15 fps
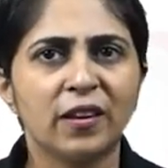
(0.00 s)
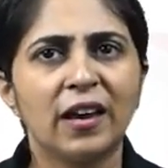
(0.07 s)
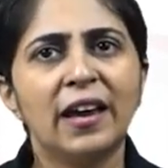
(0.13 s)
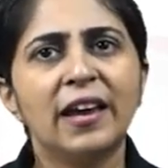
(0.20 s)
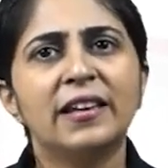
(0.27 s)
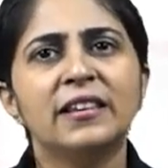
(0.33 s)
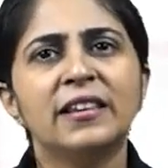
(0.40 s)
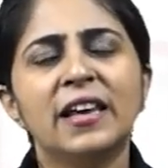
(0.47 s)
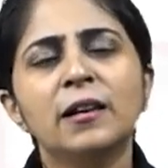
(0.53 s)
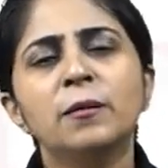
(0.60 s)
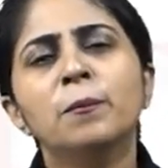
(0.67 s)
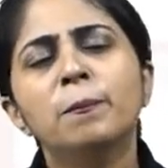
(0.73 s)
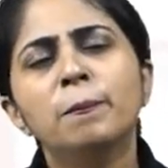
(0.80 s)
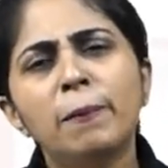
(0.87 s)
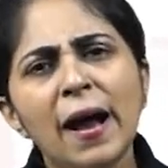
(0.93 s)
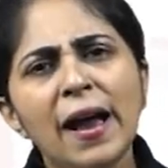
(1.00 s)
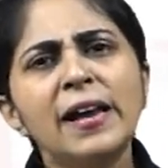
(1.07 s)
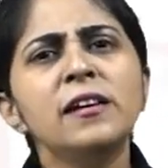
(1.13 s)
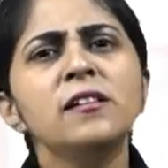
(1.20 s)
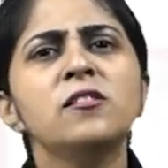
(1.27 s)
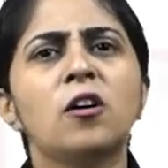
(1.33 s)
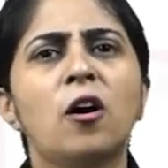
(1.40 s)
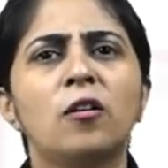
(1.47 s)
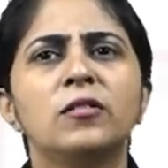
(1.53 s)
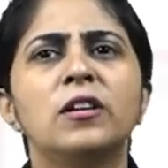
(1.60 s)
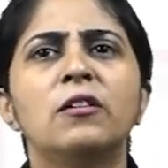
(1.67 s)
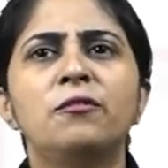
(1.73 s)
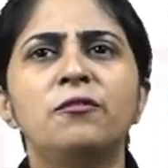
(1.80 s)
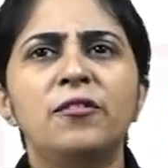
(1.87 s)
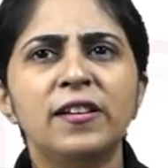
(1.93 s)
and then bias of
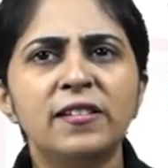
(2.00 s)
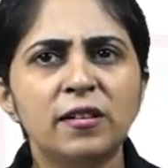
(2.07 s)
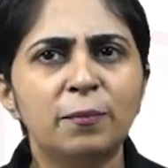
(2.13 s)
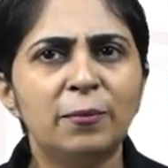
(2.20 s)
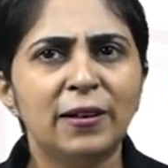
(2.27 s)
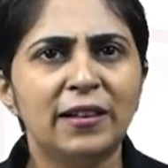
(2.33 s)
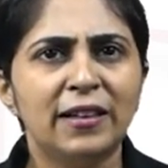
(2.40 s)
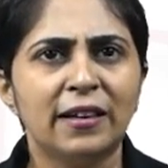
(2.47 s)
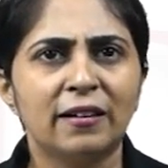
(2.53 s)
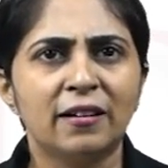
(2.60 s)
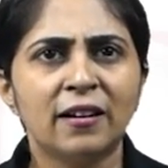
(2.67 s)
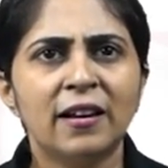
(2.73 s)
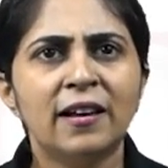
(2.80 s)
the visible layer,